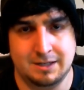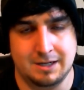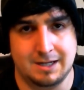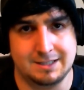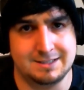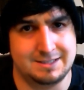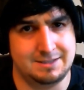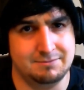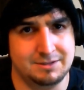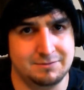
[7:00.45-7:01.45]
I can see
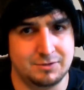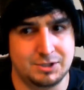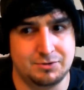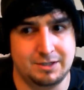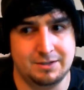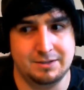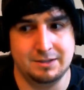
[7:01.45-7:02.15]
when they're frustrated,